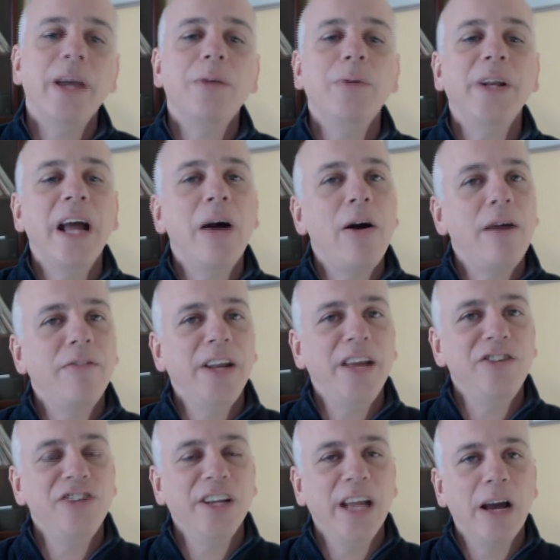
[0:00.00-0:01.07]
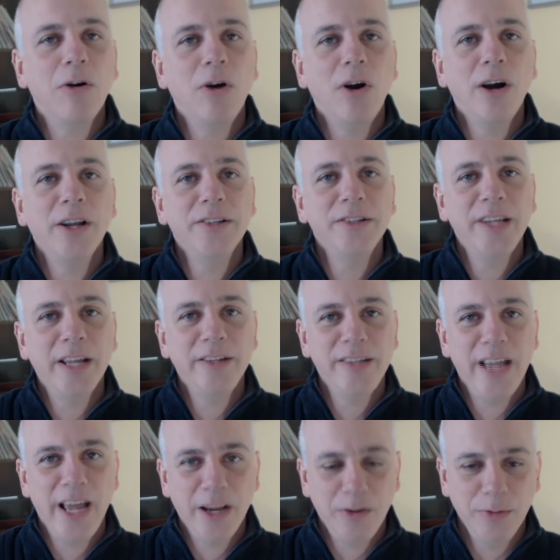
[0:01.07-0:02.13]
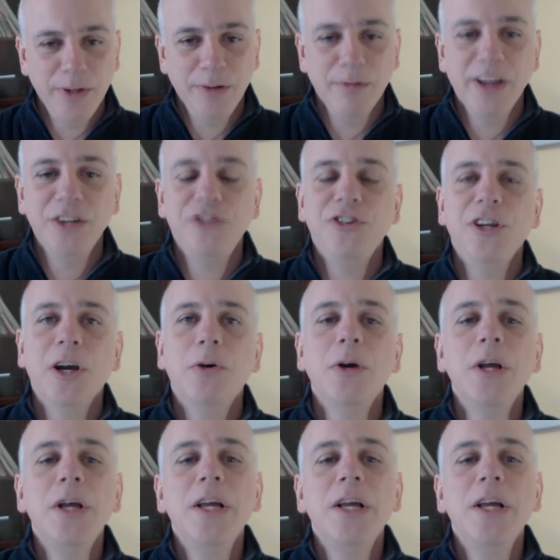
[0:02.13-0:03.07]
and we now have it edging out on debt to equity ratio.